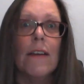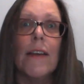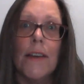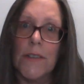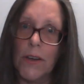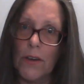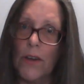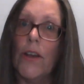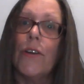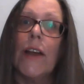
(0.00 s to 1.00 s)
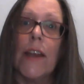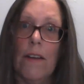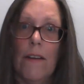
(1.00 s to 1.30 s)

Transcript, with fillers: is occurring.